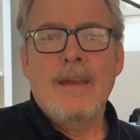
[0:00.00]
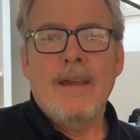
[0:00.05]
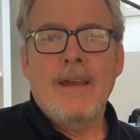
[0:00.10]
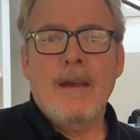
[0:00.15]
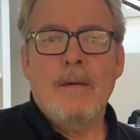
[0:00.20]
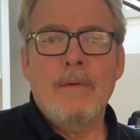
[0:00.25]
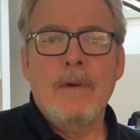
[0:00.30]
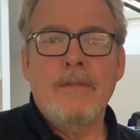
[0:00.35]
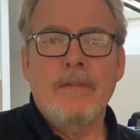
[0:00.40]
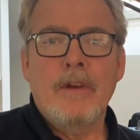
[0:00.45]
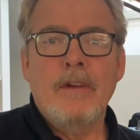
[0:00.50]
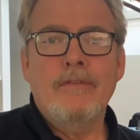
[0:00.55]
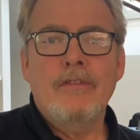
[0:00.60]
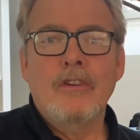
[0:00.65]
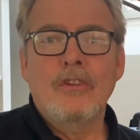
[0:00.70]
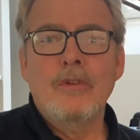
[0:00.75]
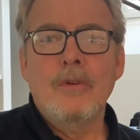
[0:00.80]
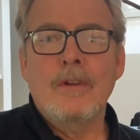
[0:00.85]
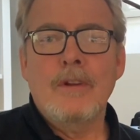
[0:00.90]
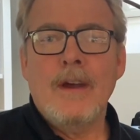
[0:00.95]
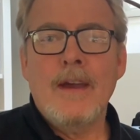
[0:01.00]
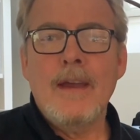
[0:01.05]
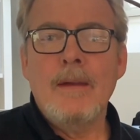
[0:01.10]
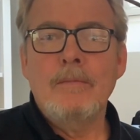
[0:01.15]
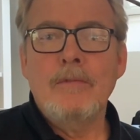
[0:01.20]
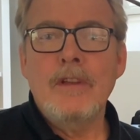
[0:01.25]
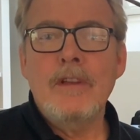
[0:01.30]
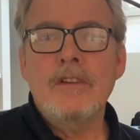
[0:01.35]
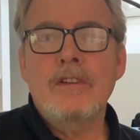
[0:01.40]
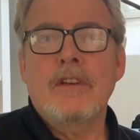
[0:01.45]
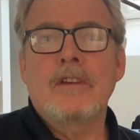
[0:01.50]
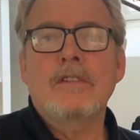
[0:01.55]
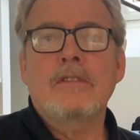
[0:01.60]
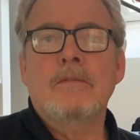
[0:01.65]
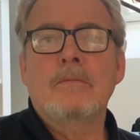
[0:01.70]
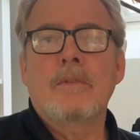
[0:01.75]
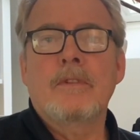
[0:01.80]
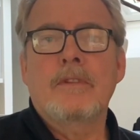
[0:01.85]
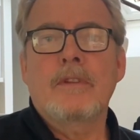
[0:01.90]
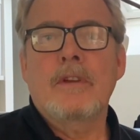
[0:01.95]
However, if you do an IMD
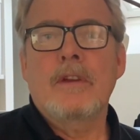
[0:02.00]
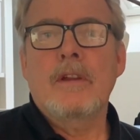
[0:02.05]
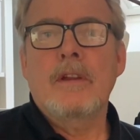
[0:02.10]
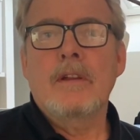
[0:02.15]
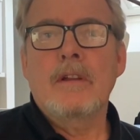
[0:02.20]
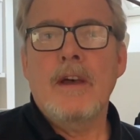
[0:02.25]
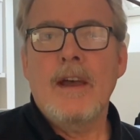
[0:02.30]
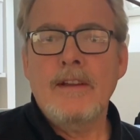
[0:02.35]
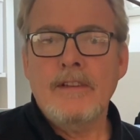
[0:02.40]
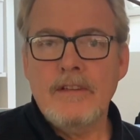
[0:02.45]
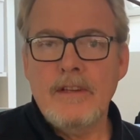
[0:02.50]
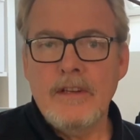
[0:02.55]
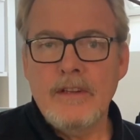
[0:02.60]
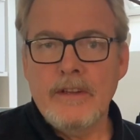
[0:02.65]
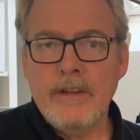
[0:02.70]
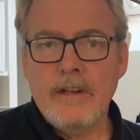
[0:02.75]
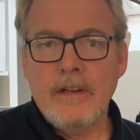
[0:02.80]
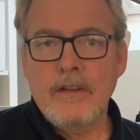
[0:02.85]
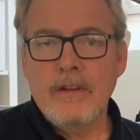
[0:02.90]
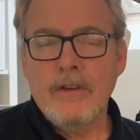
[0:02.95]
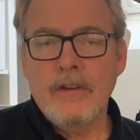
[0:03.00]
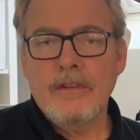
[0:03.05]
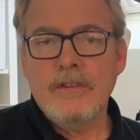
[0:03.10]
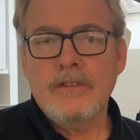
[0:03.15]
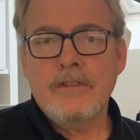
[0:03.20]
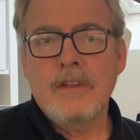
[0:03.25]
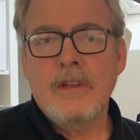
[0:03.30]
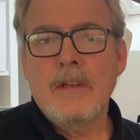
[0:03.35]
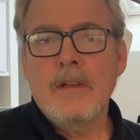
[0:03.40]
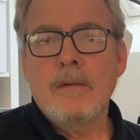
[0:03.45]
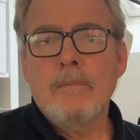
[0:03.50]
test with a 19 kilohertz